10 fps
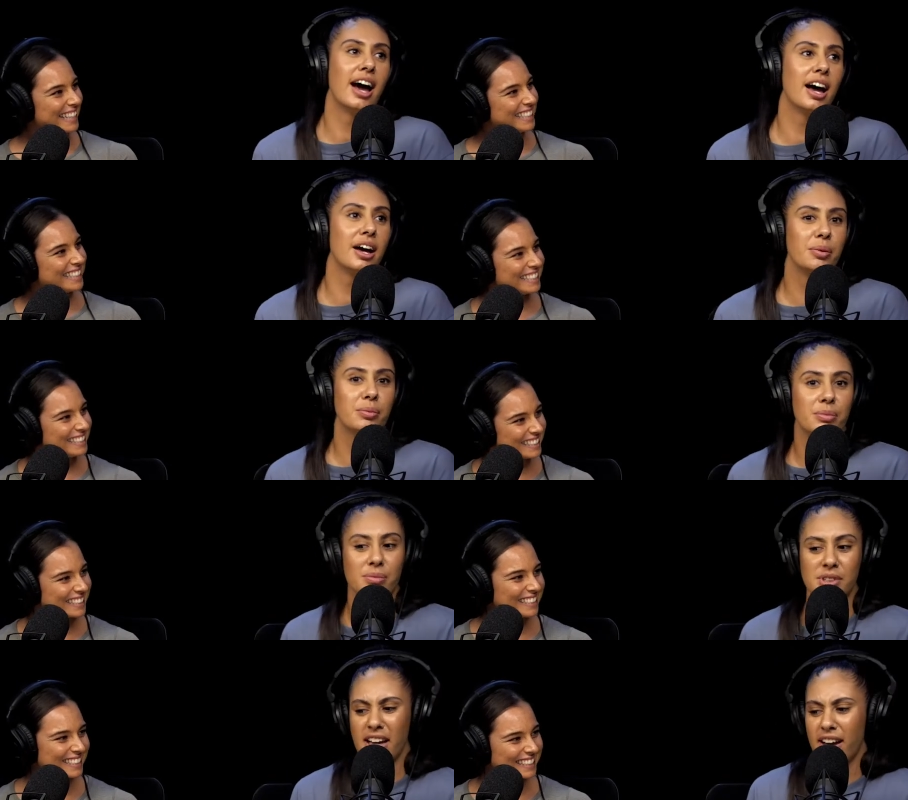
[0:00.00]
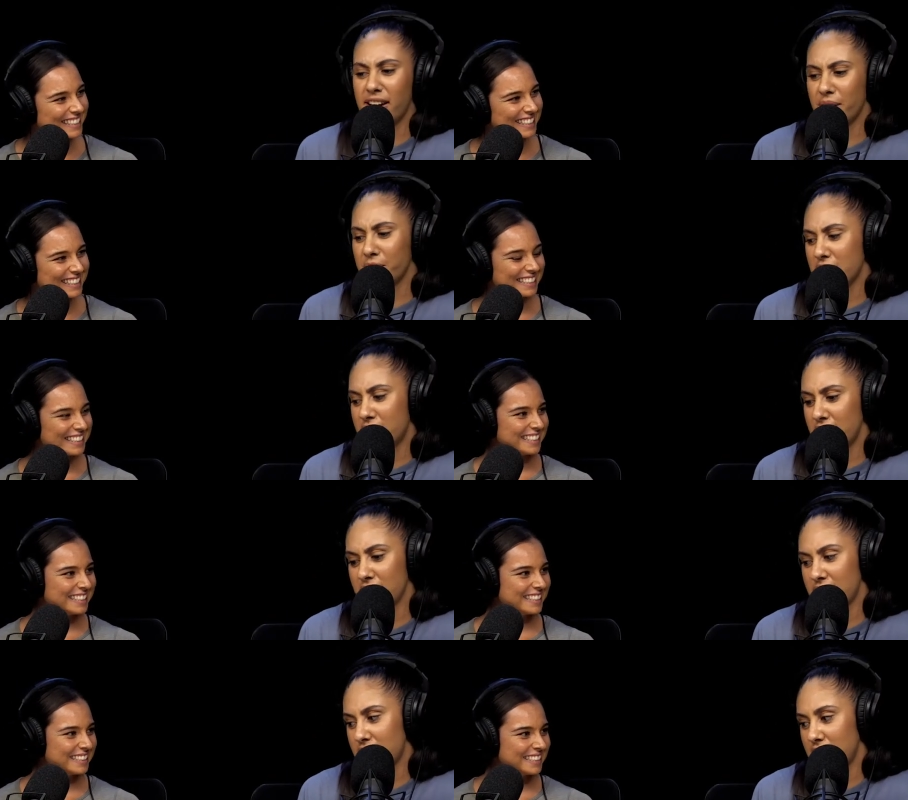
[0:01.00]
Speaker 1: Um, yeah, it was
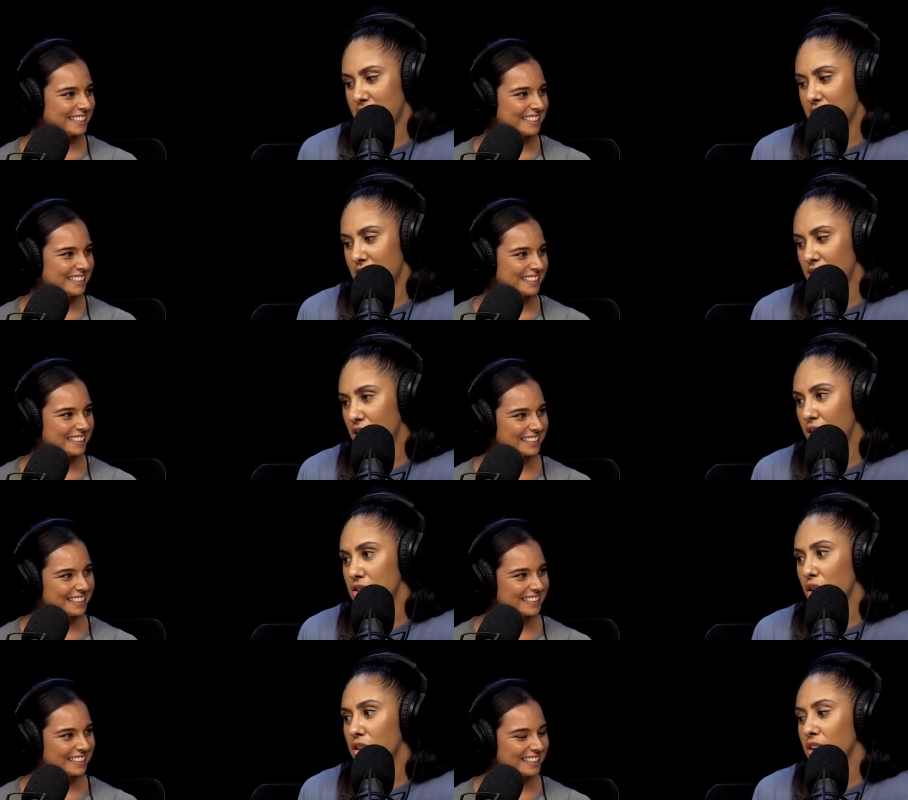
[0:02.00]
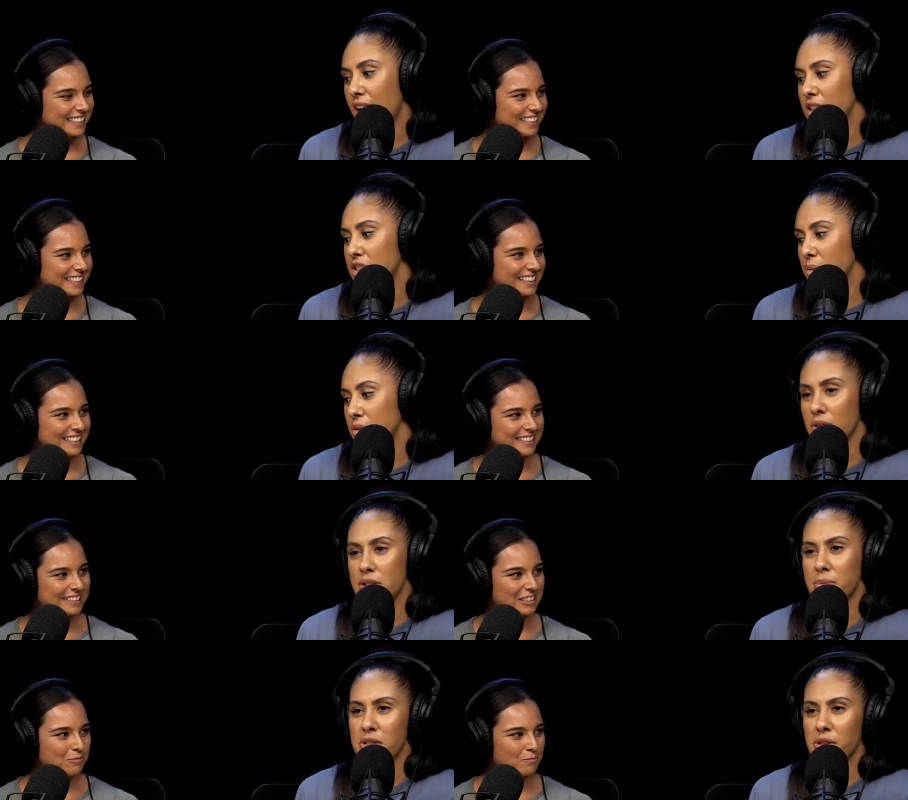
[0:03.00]
just you know Tokyo actually was so
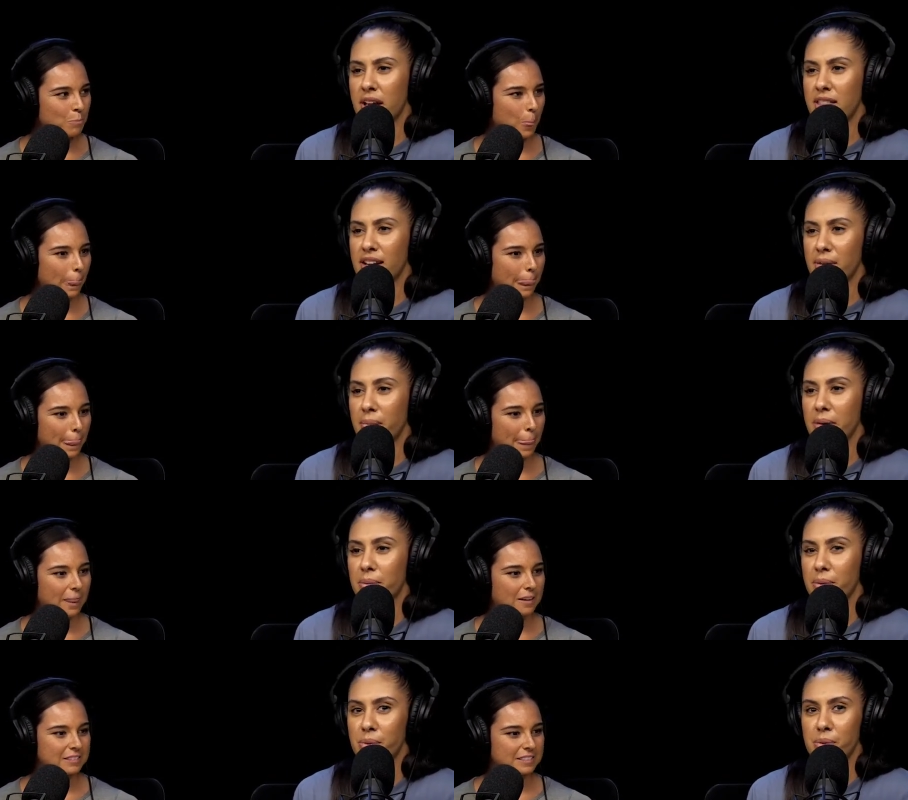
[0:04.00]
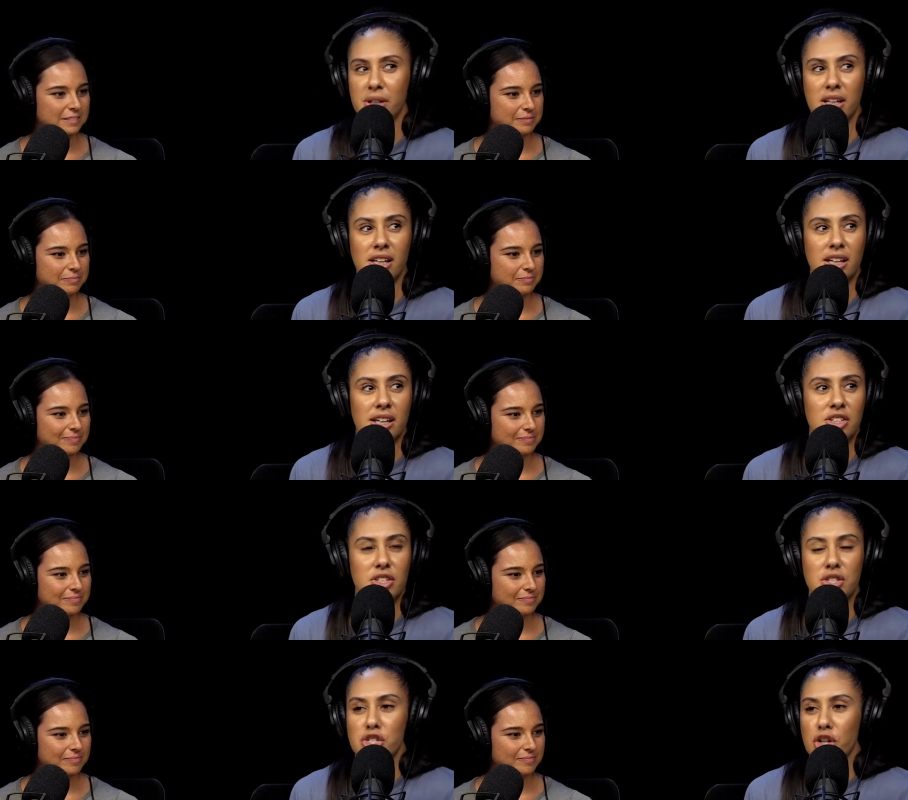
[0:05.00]
special. I think people
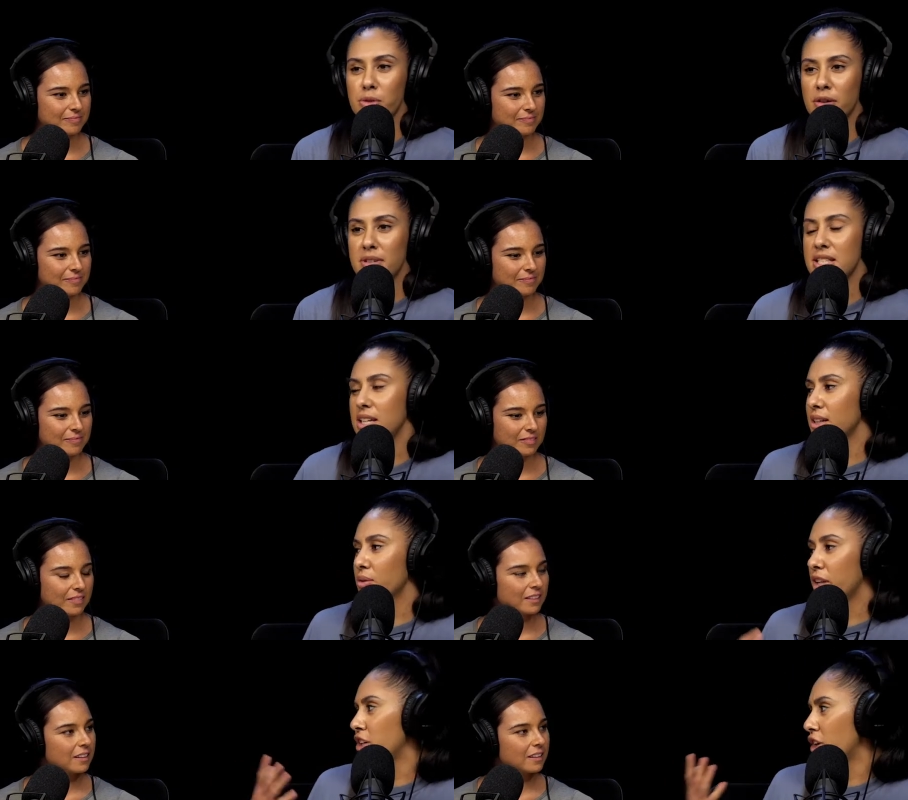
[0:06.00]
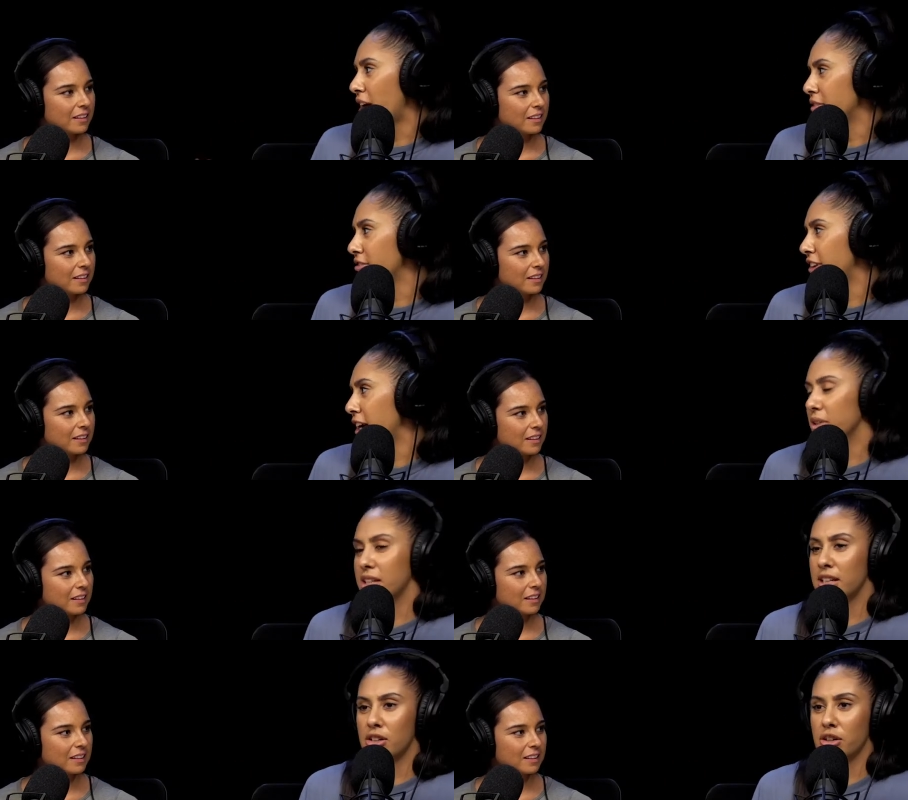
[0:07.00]
just assumed obviously like not having
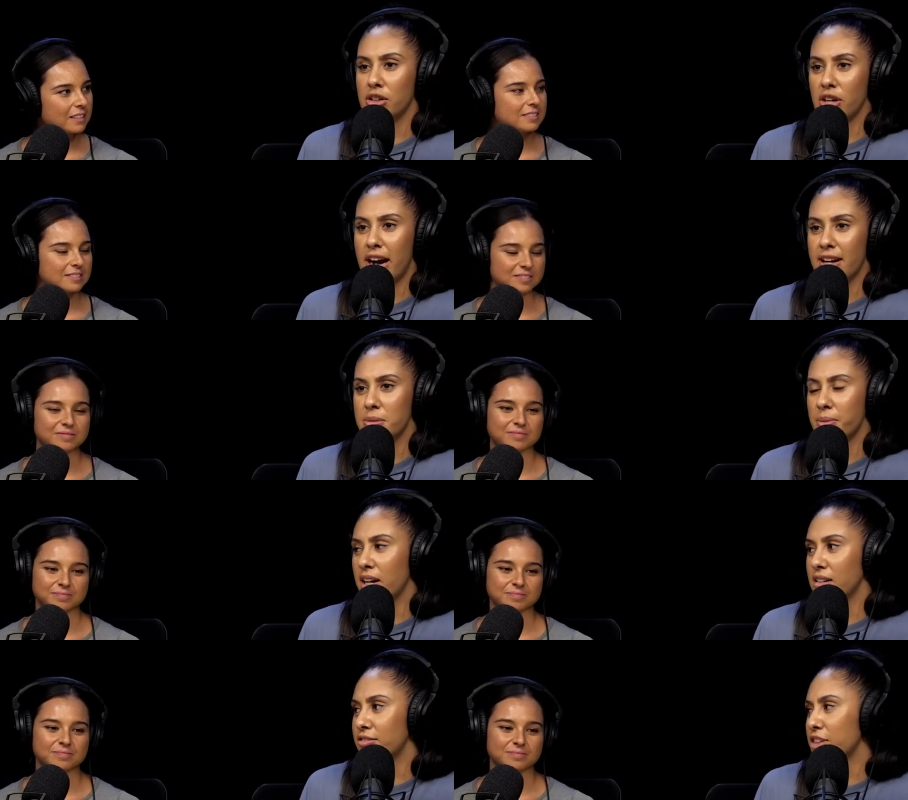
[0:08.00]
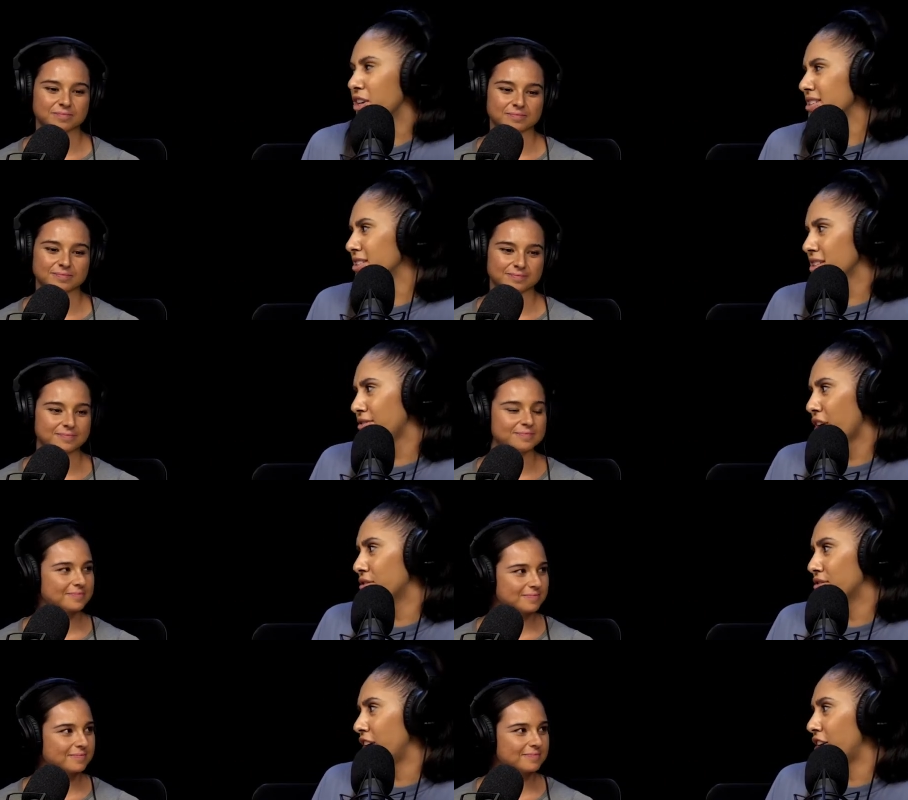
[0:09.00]
family and no crowds, but for us it just
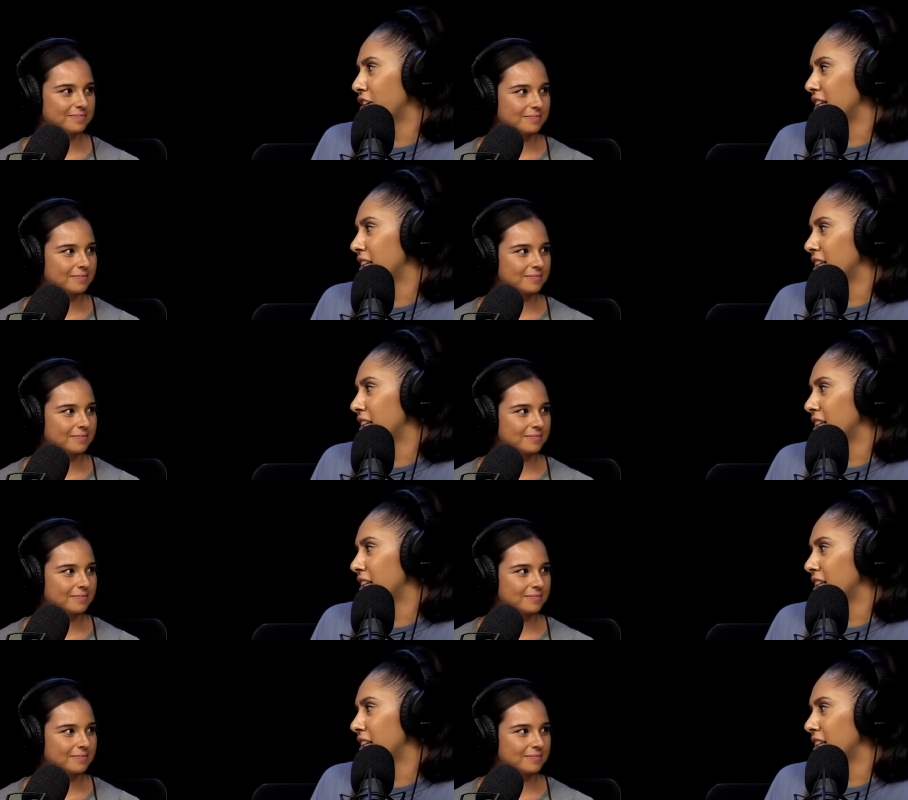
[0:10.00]
felt very